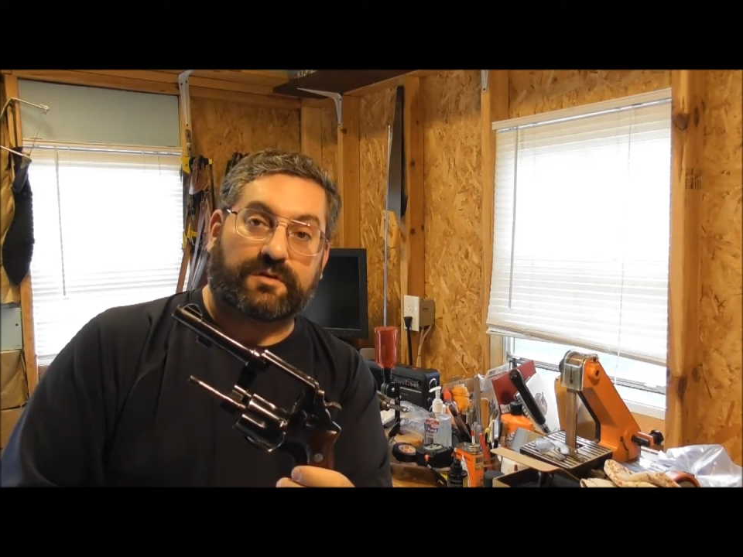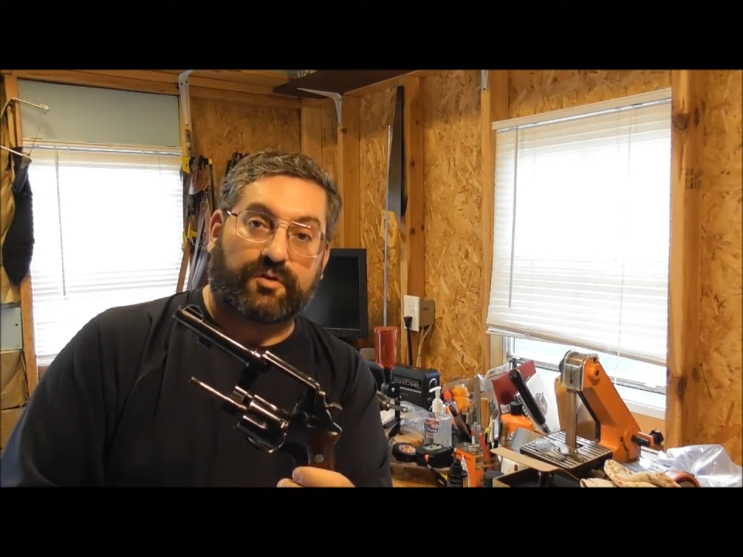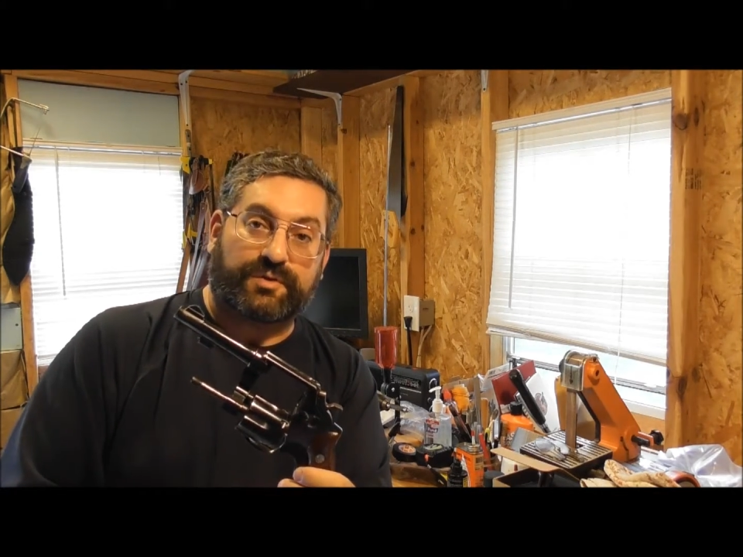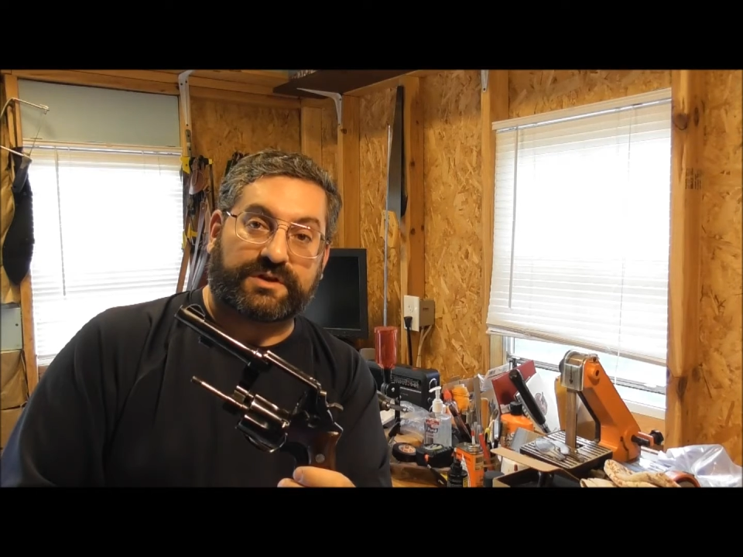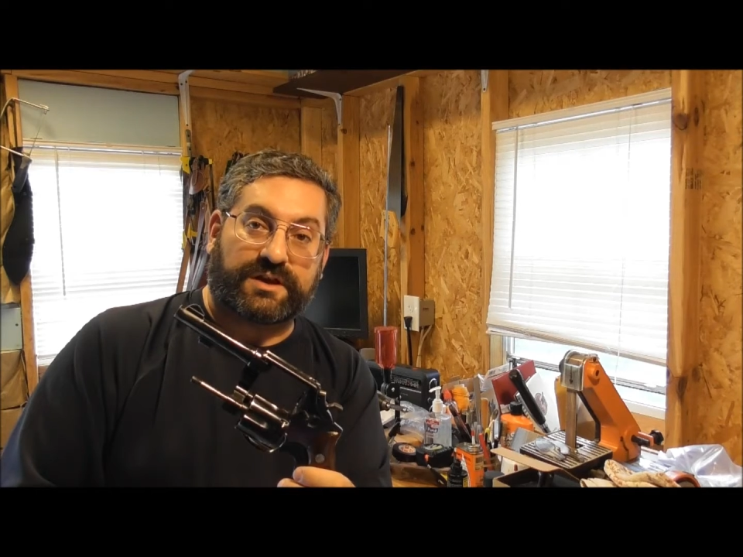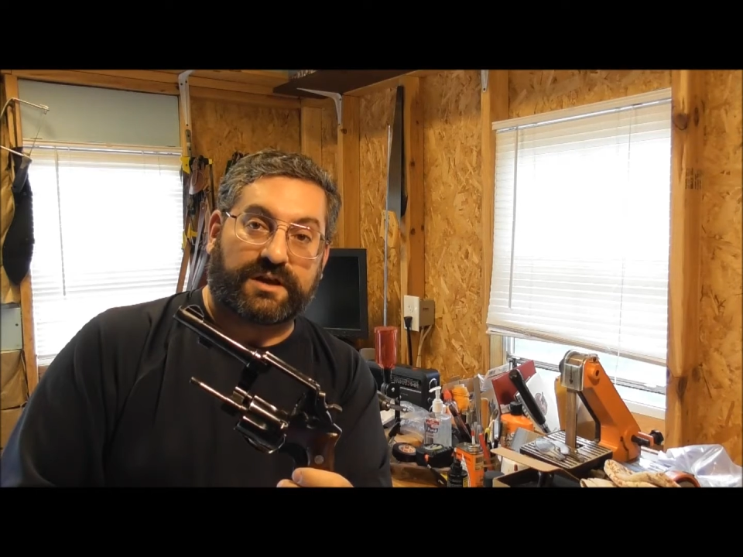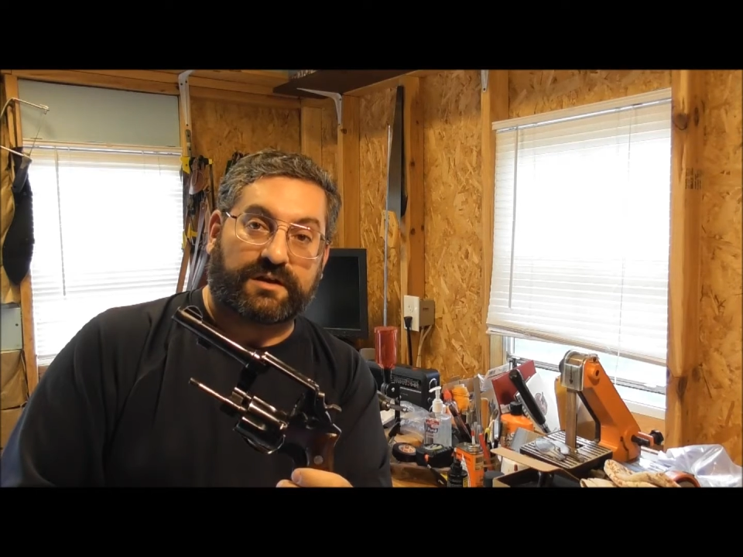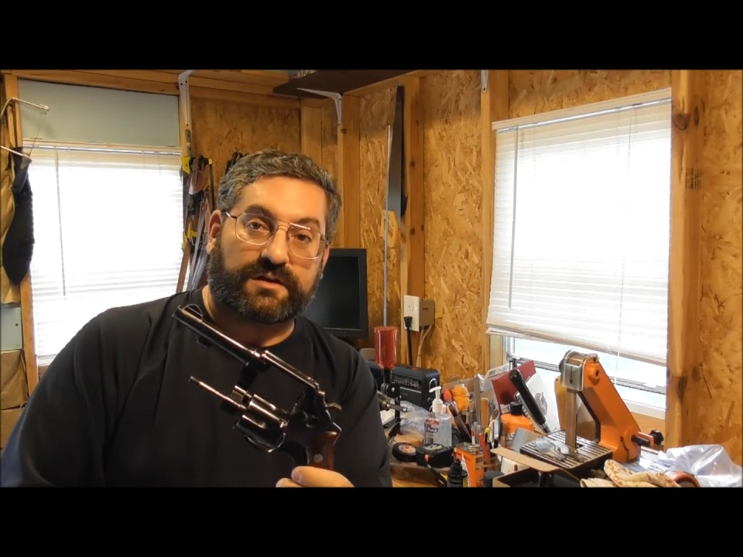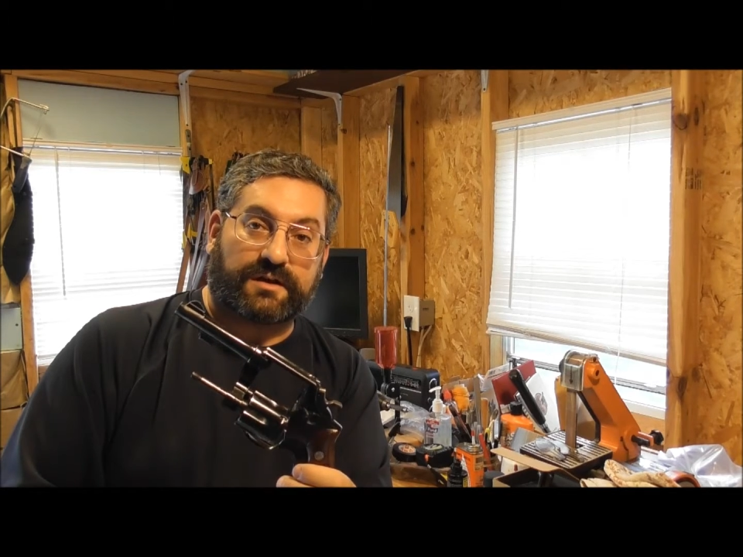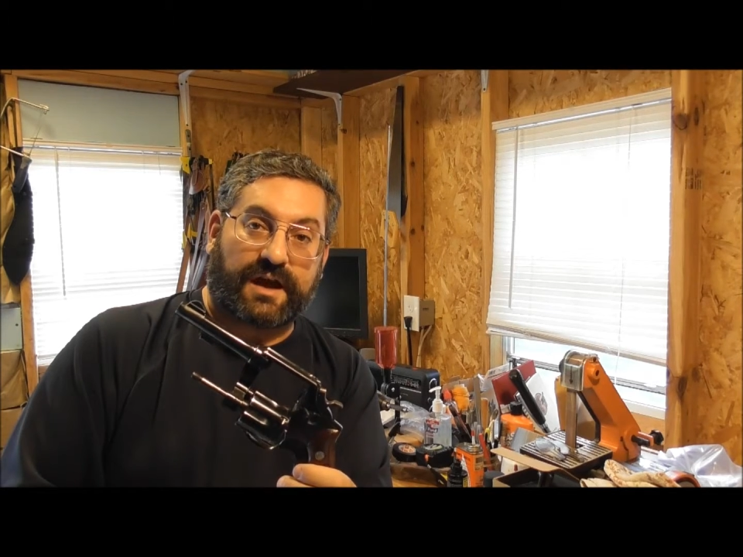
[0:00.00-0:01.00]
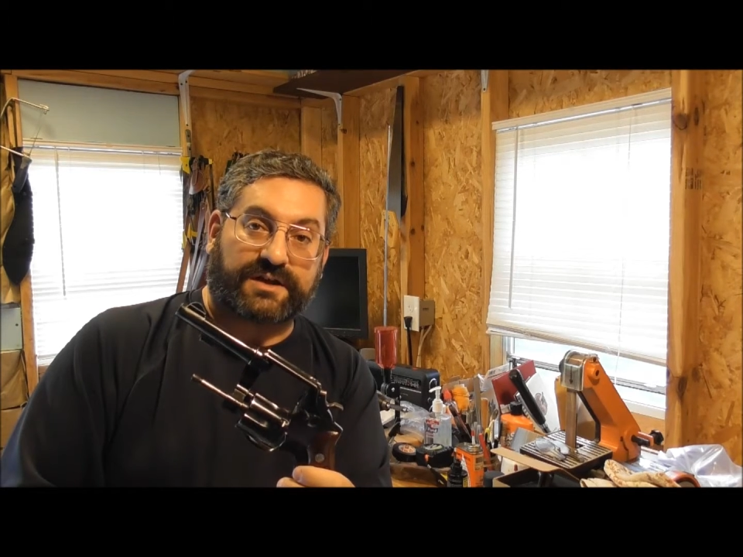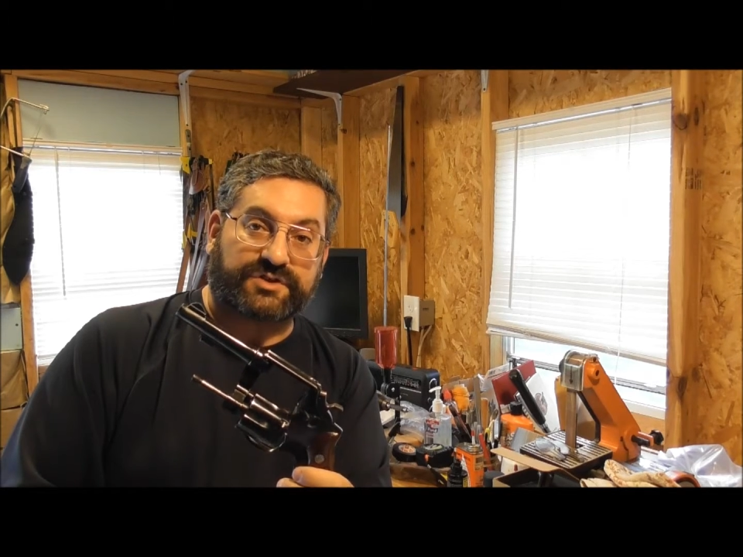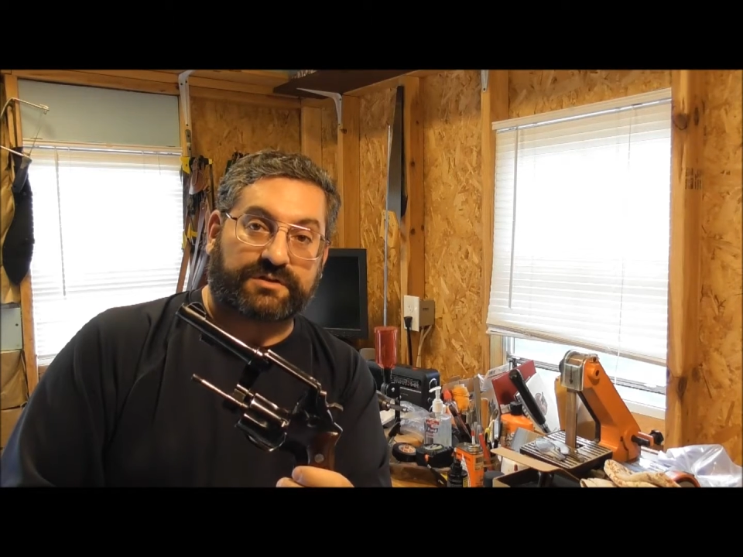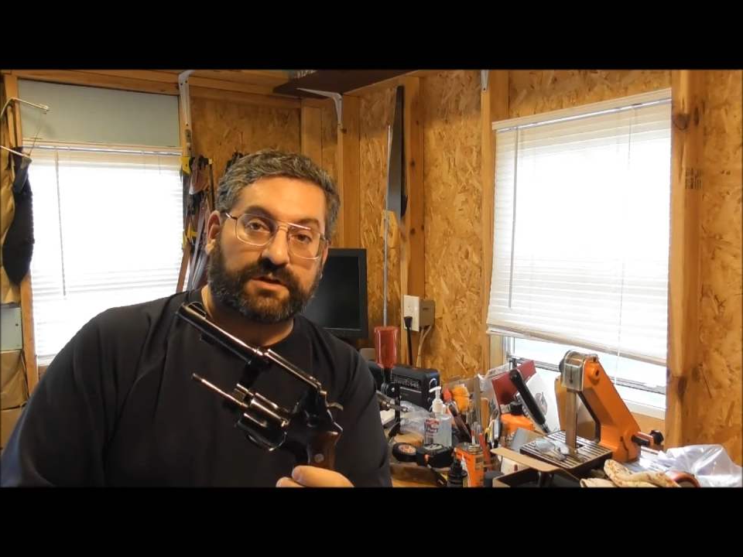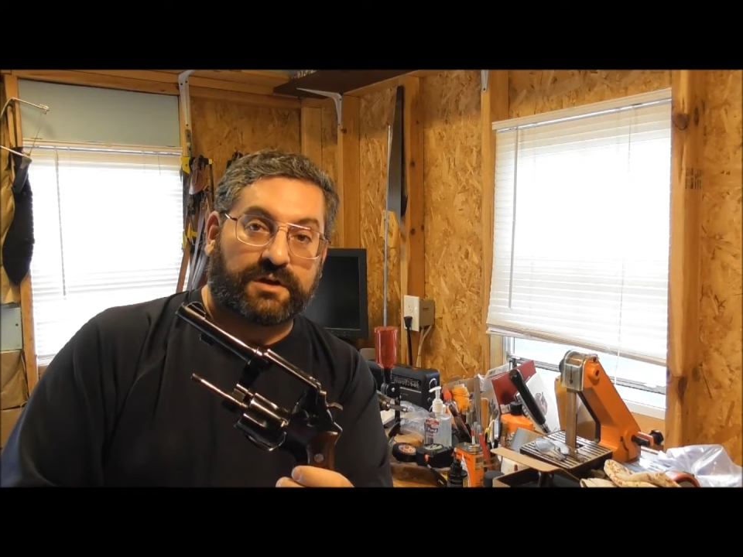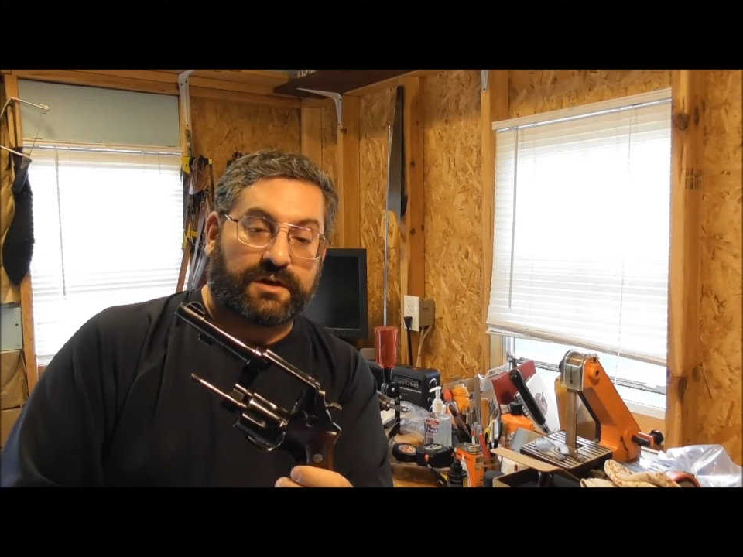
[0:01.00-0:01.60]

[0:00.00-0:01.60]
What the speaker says: open the action.